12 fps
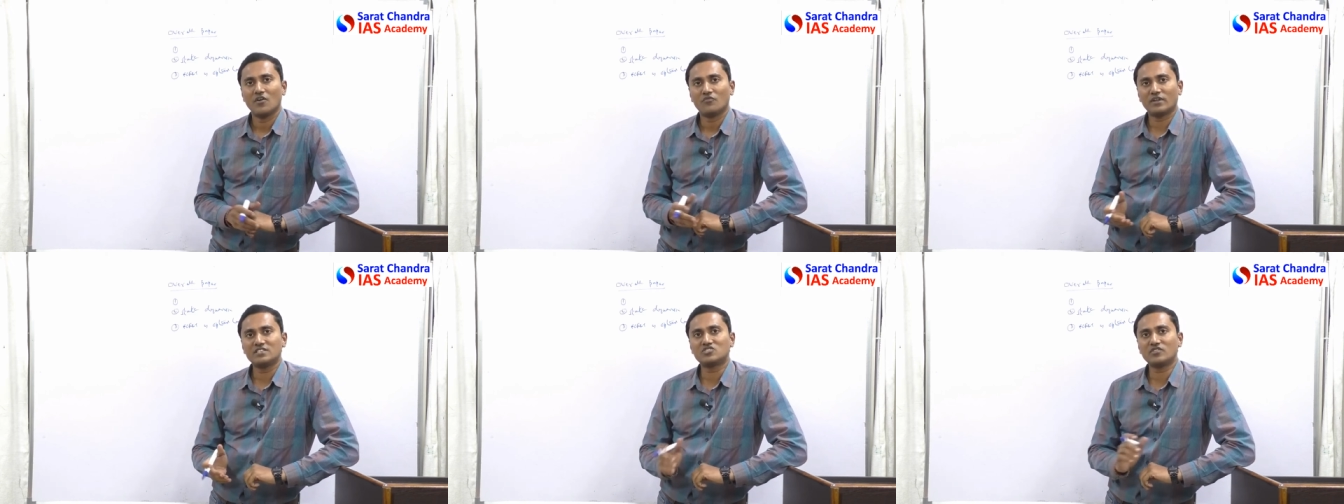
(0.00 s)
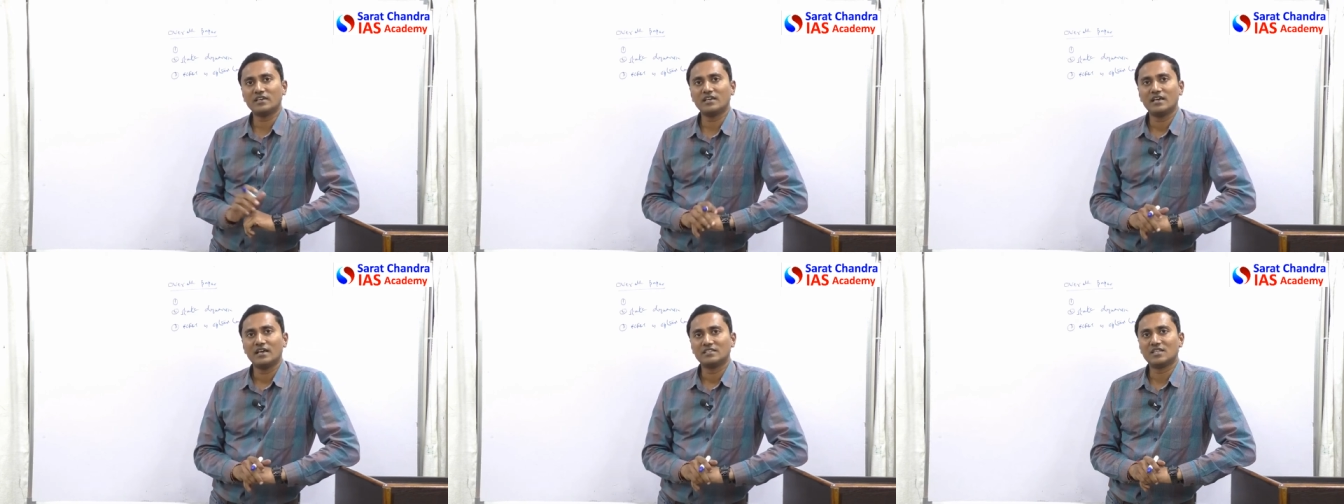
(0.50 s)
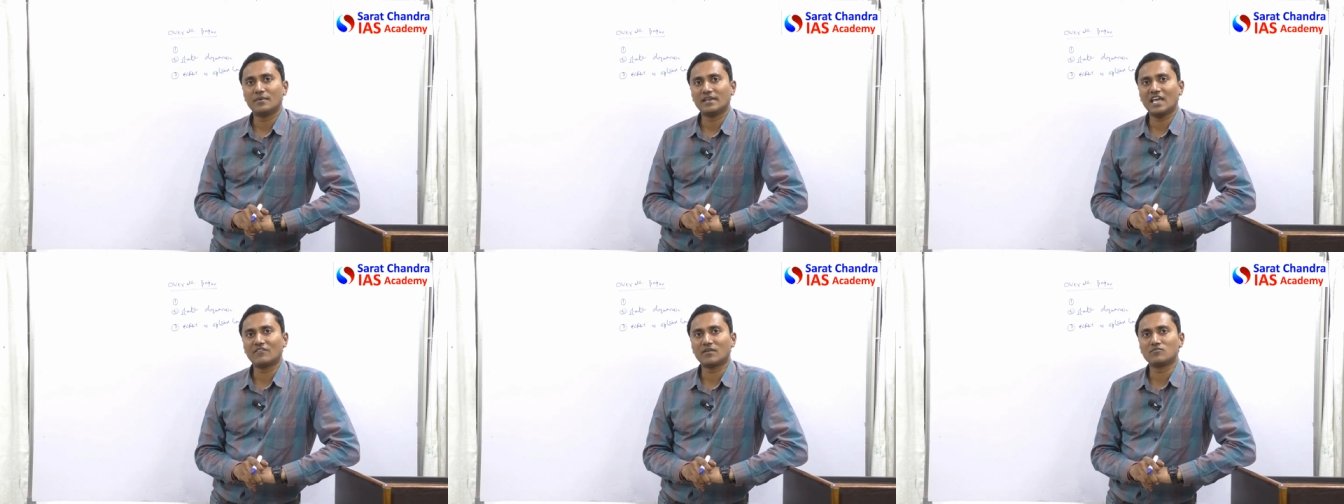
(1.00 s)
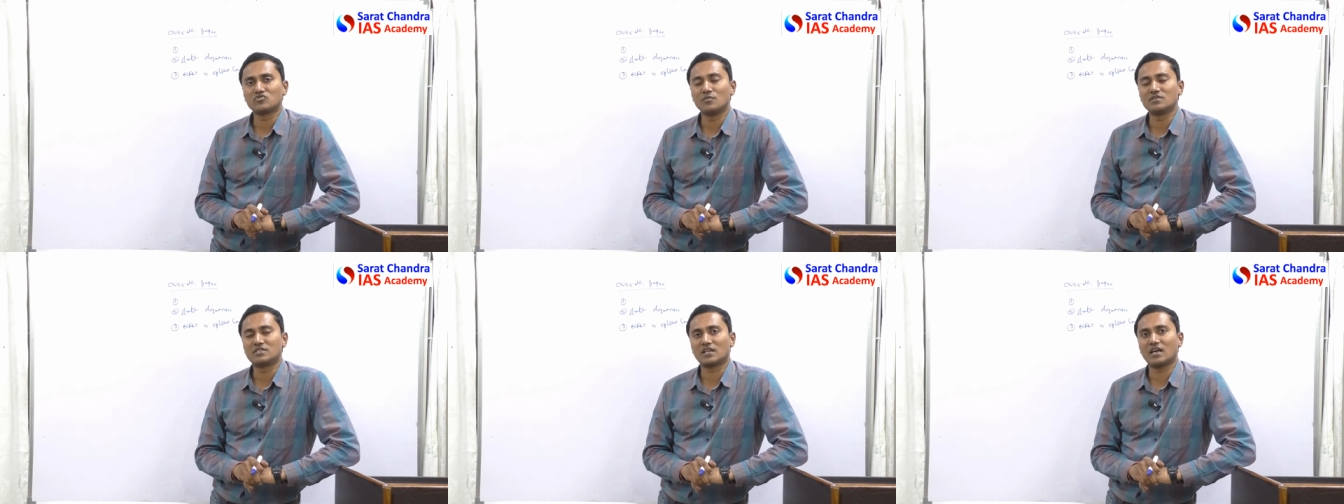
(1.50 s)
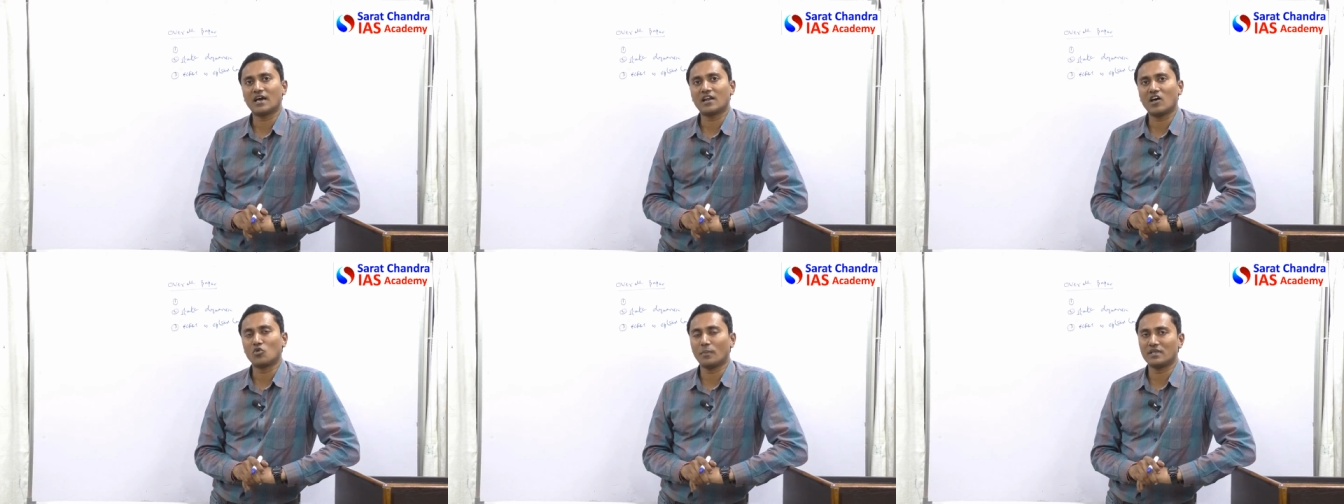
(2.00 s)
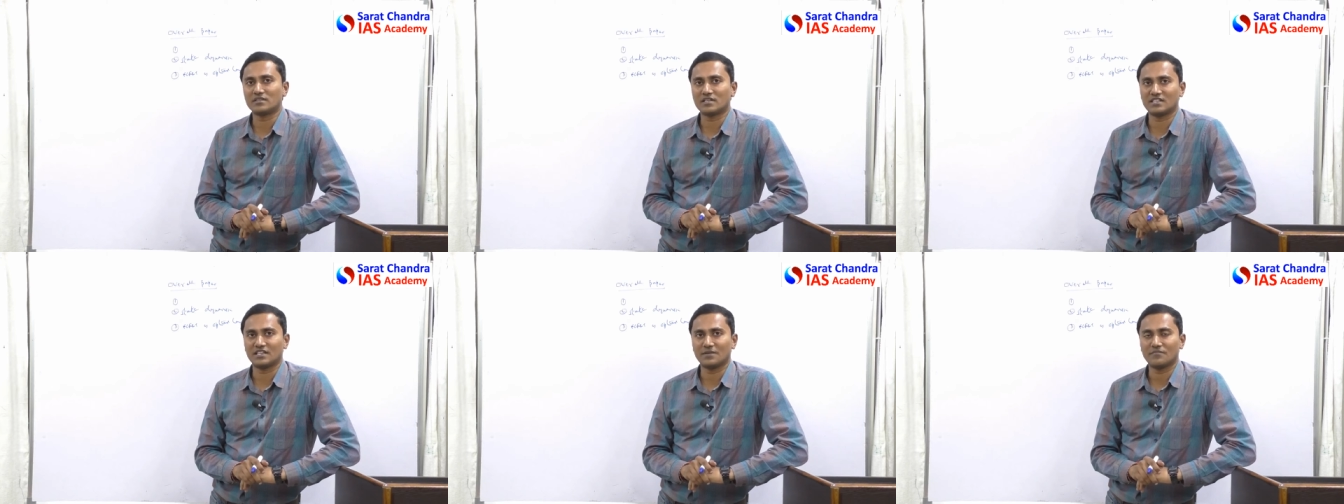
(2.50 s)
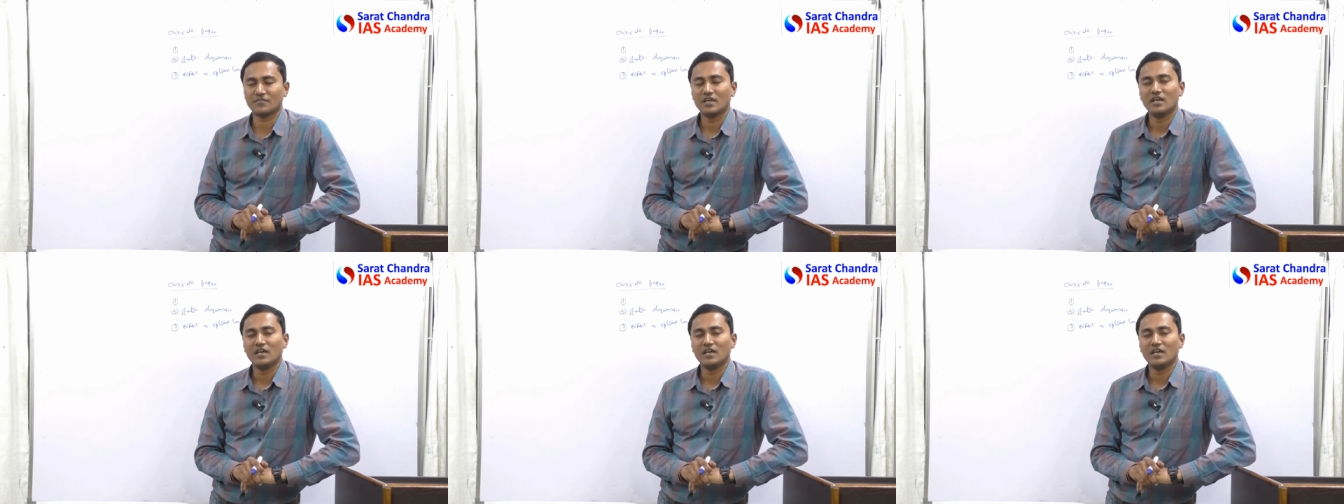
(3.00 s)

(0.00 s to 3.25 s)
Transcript: For history, they may take from Sumit Sarkar or Upendra Singh.